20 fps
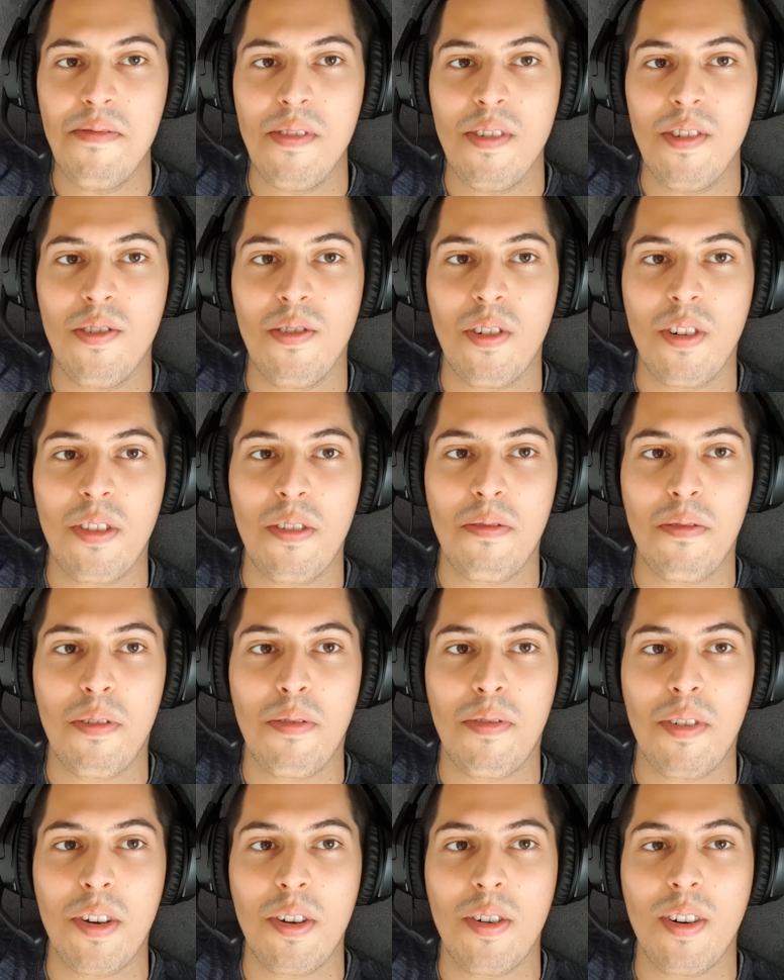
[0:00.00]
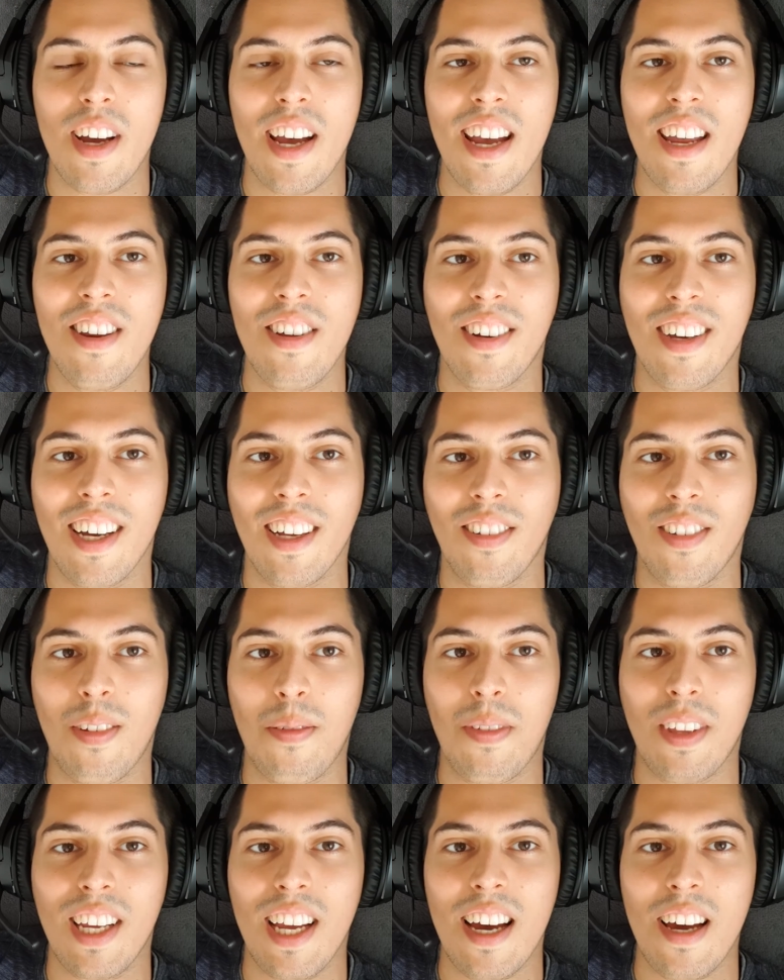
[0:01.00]
you enjoyed the review and you got
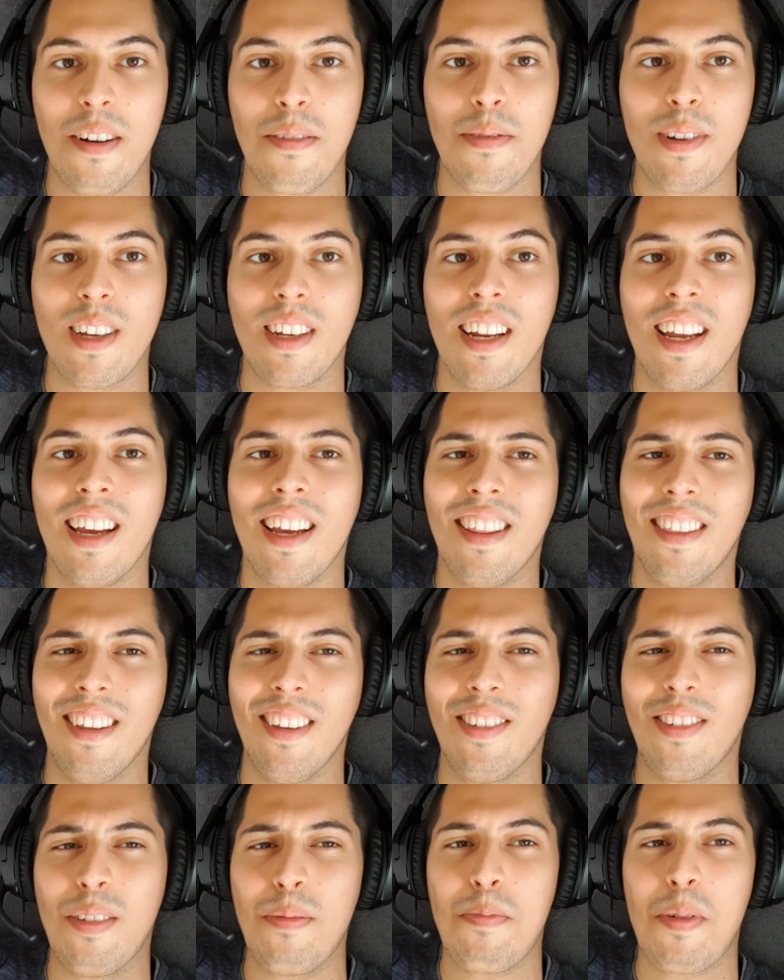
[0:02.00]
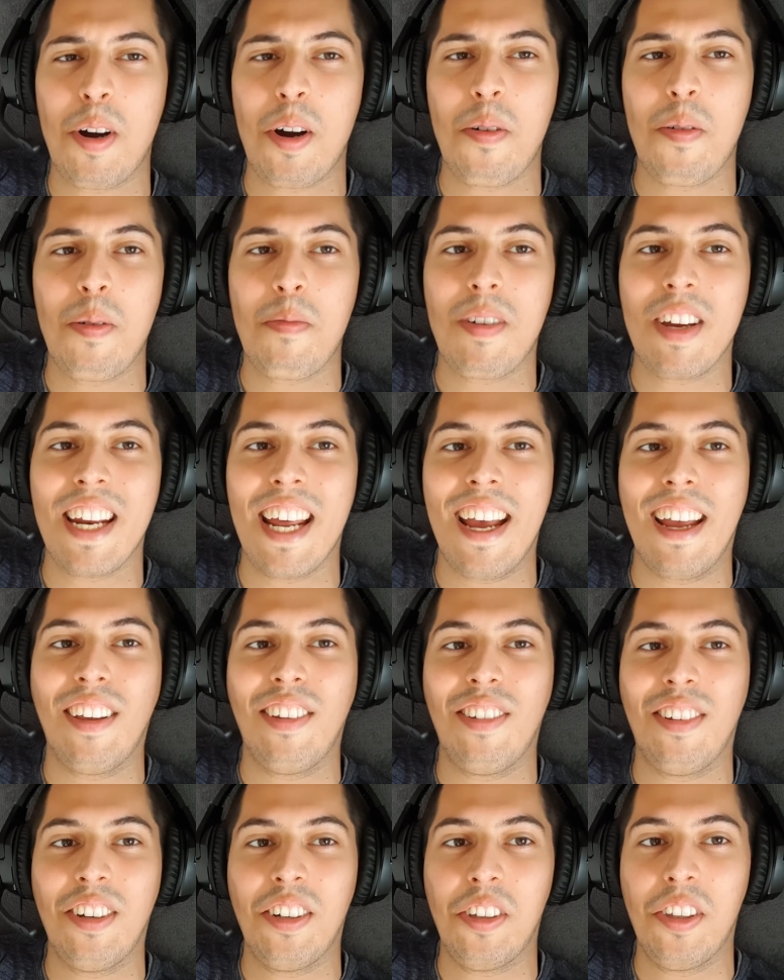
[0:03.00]
something out of it, this is the part where I'm going to
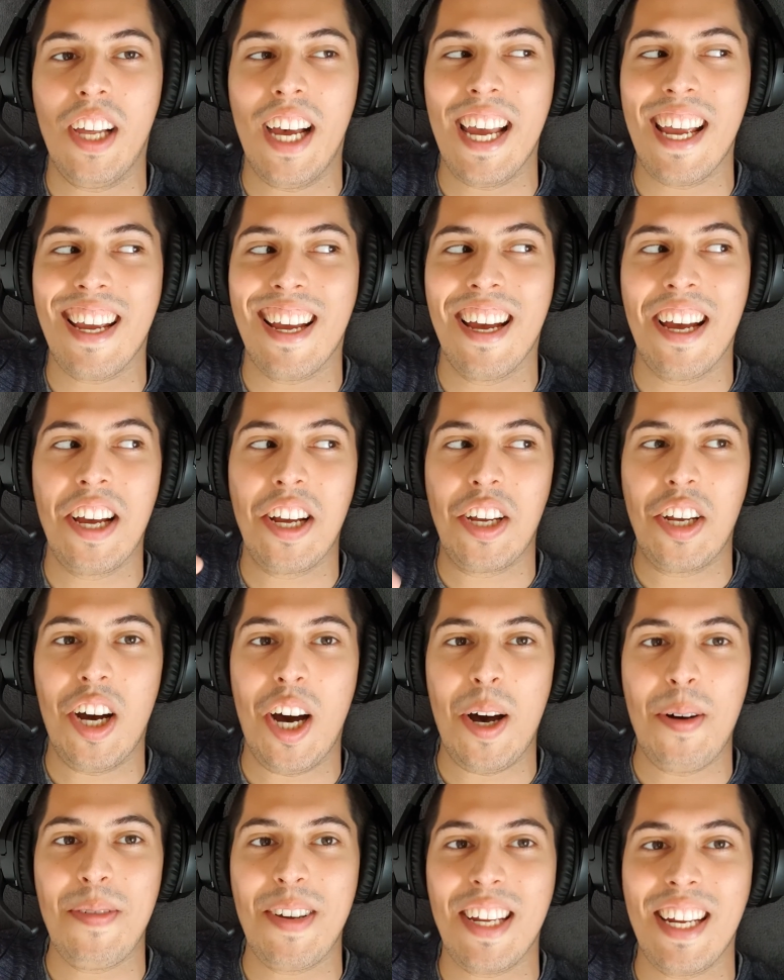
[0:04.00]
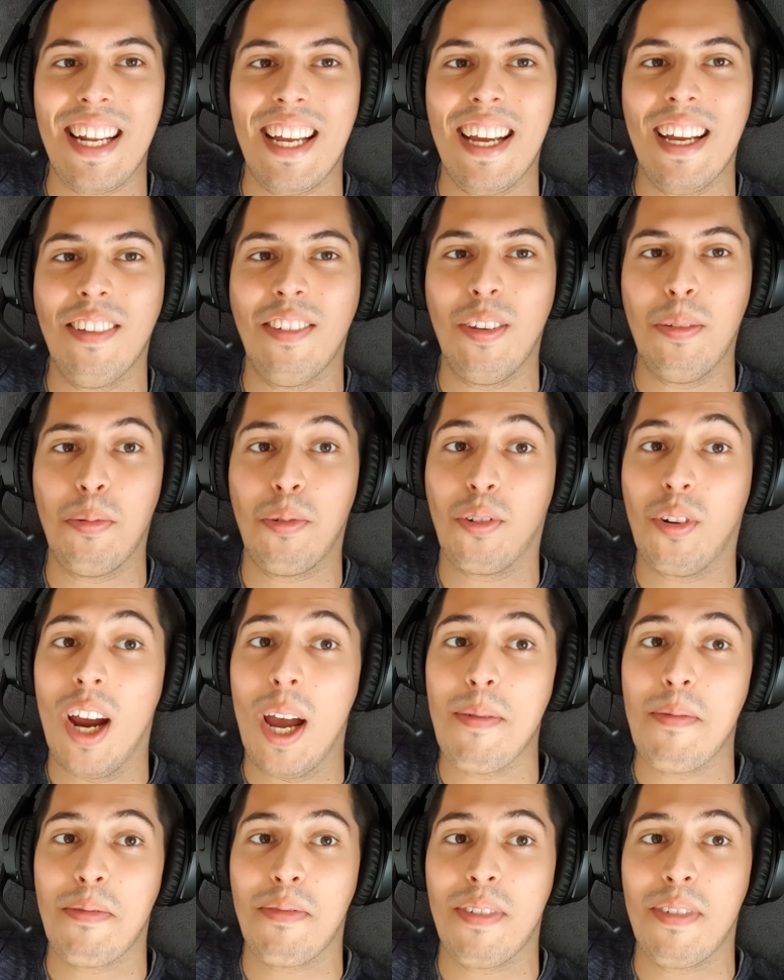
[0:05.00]
ask you to like, comment, and subscribe if